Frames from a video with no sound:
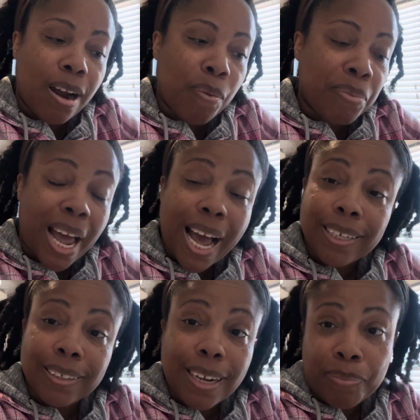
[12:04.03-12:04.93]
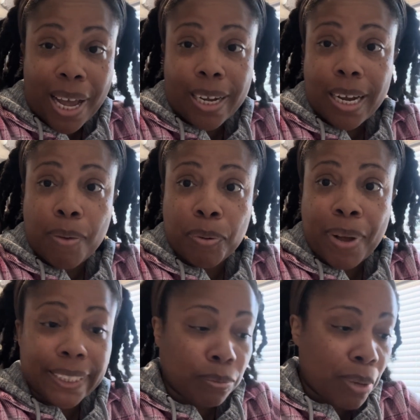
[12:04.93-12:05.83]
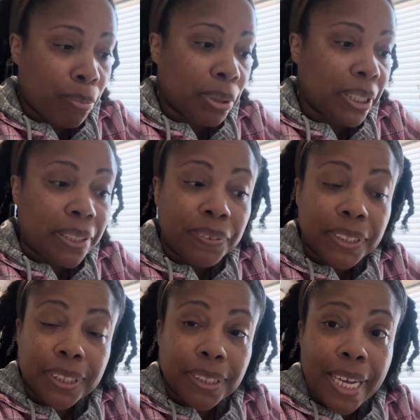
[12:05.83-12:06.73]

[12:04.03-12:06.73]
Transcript: Not, I'm not compromising my beliefs